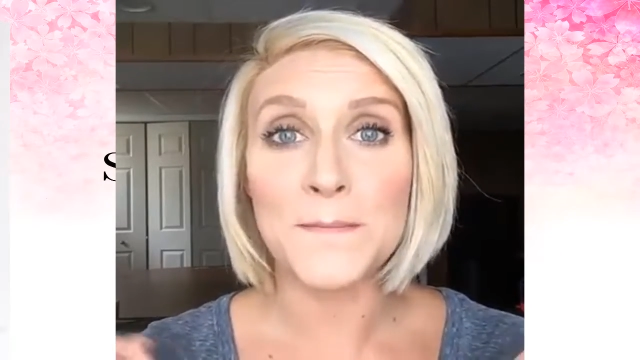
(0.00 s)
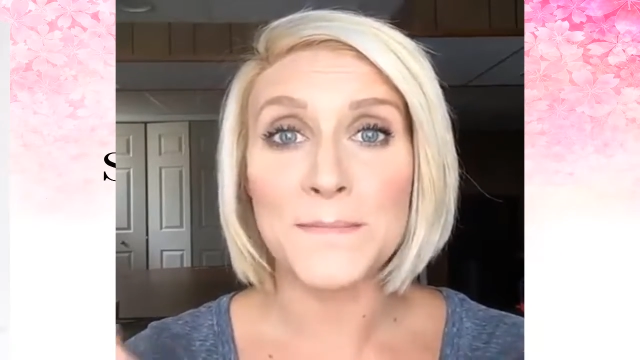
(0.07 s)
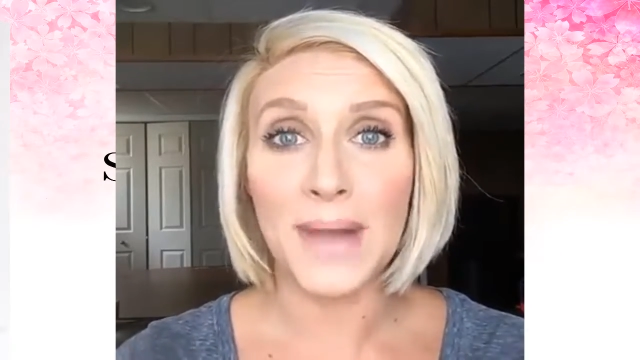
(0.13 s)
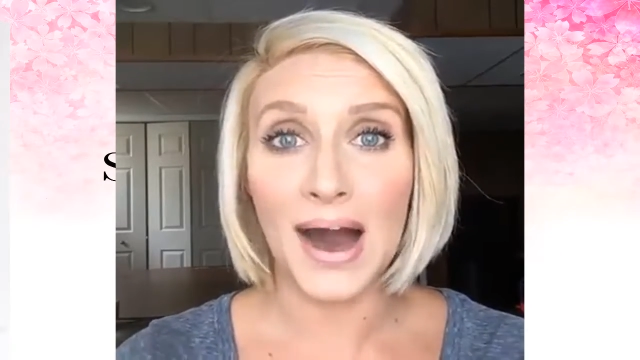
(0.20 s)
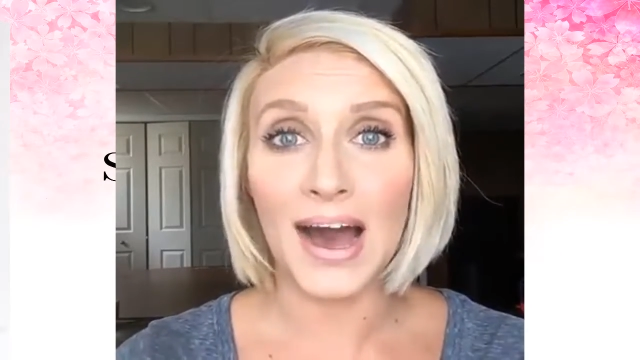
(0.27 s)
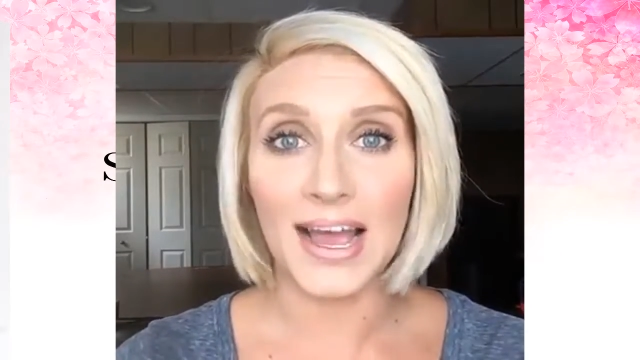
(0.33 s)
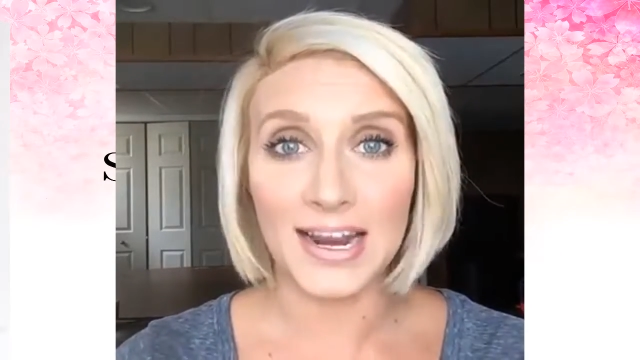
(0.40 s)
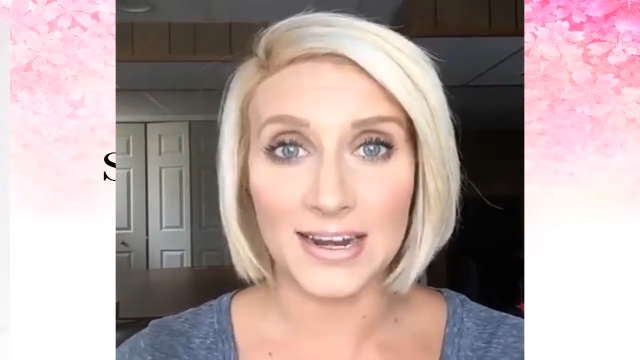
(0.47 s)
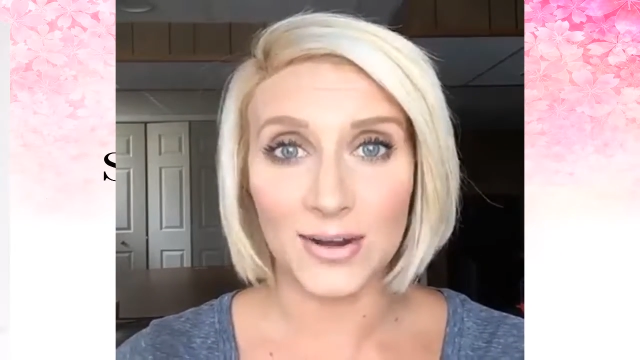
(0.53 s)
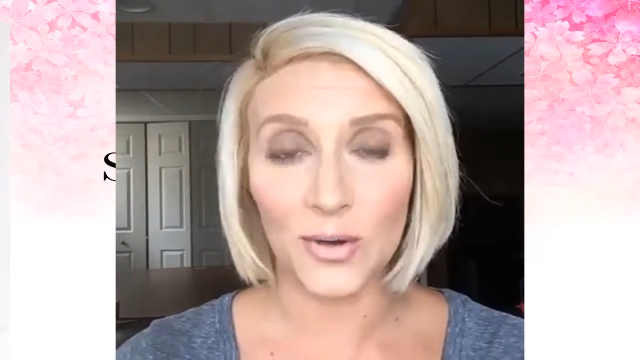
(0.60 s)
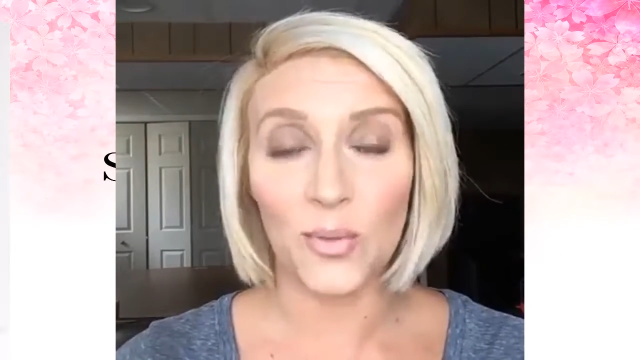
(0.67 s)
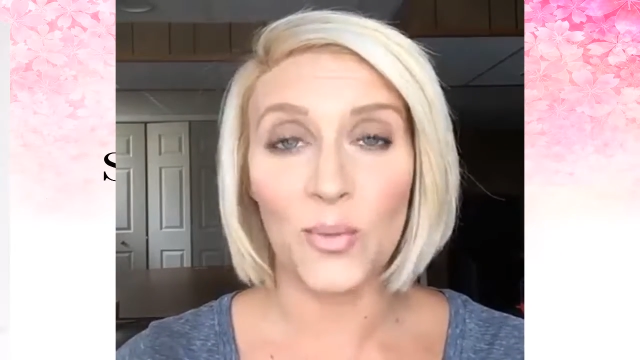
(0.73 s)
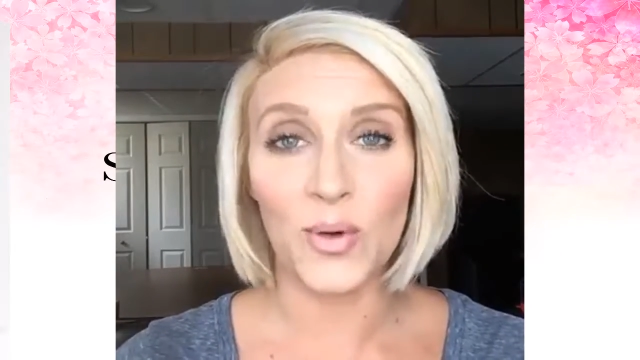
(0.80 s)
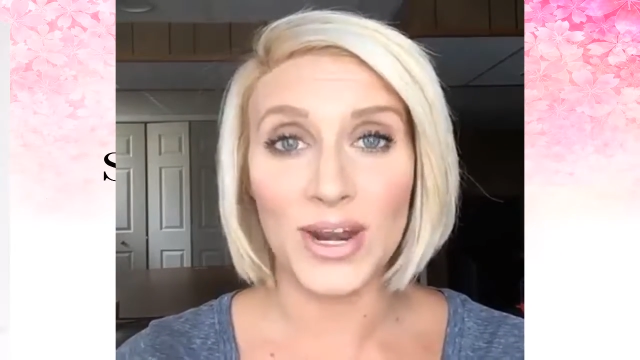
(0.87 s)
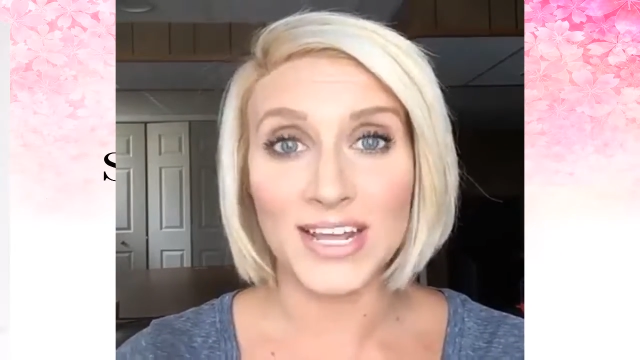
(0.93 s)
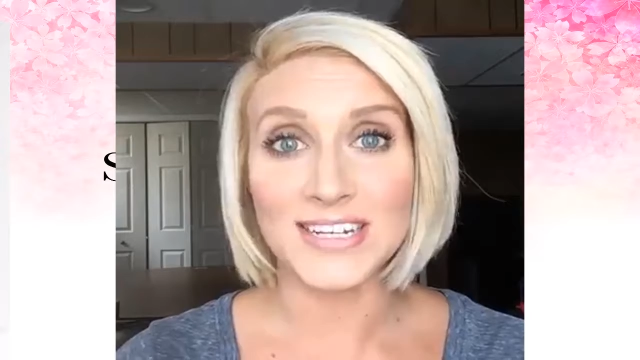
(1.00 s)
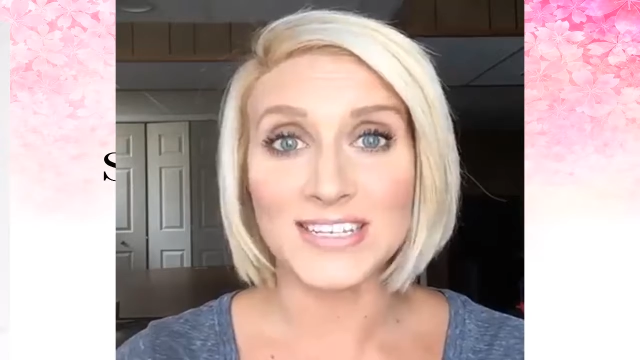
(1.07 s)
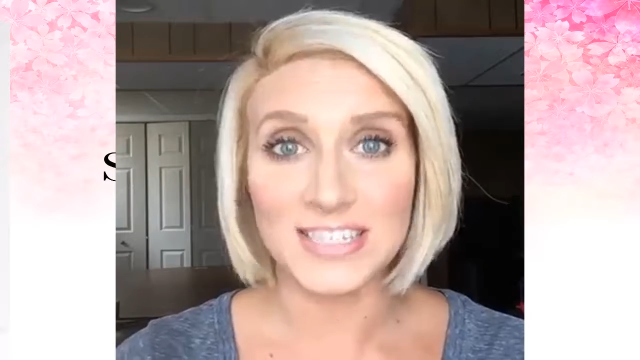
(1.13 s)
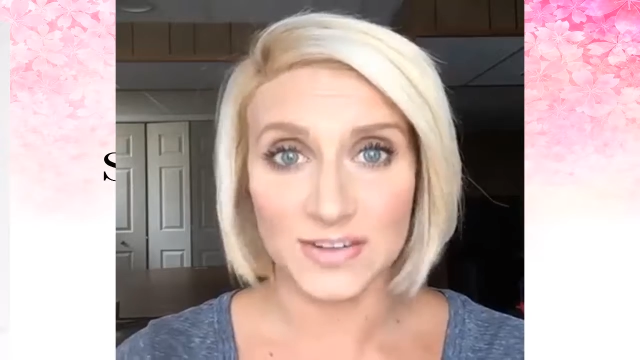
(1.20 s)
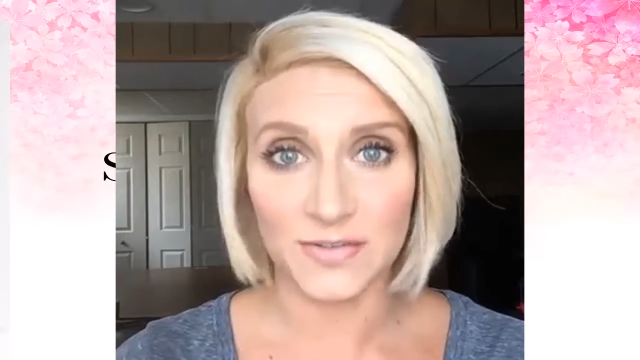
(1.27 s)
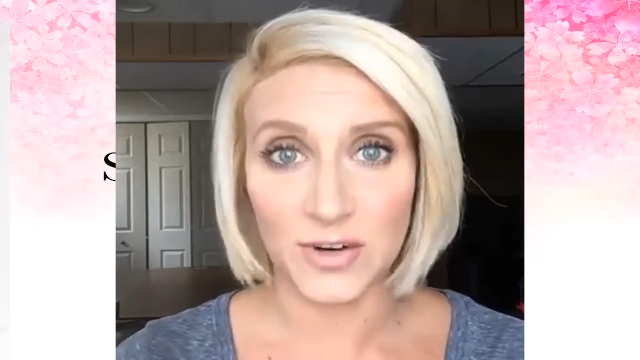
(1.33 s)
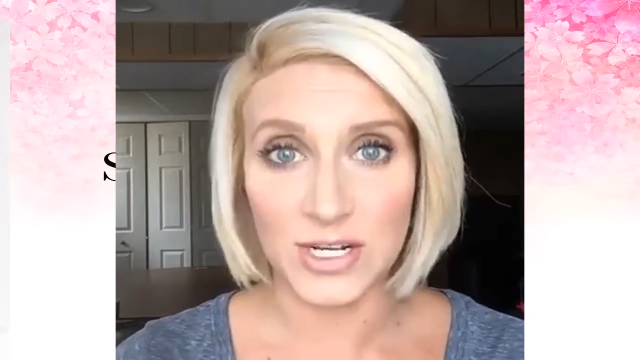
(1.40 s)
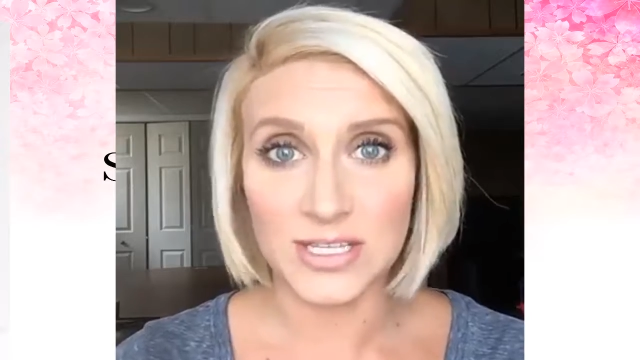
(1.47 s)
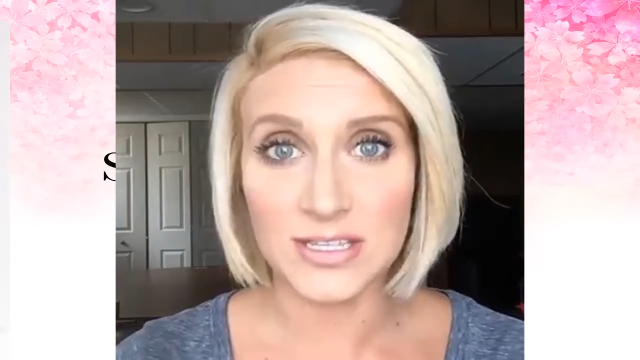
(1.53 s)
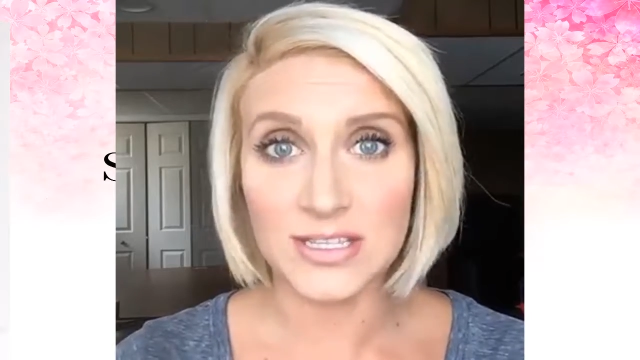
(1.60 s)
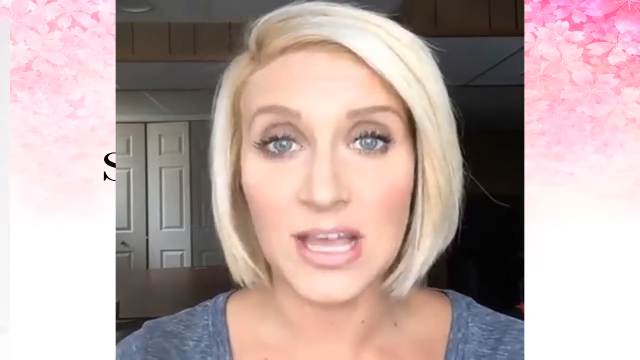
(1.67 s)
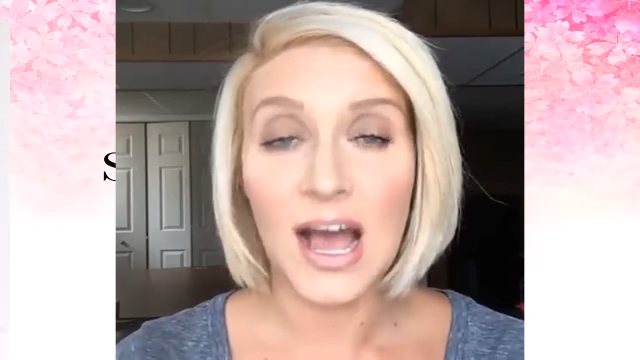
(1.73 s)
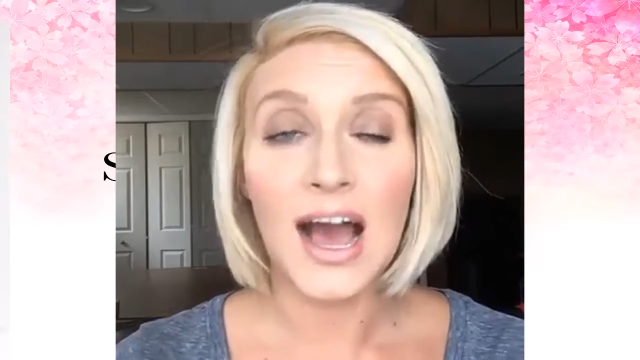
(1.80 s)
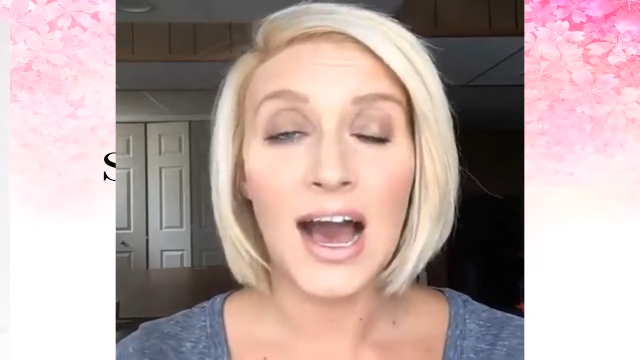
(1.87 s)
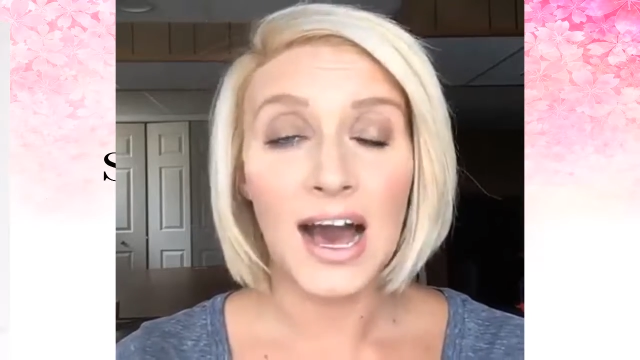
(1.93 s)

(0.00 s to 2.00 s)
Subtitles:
mind what a difference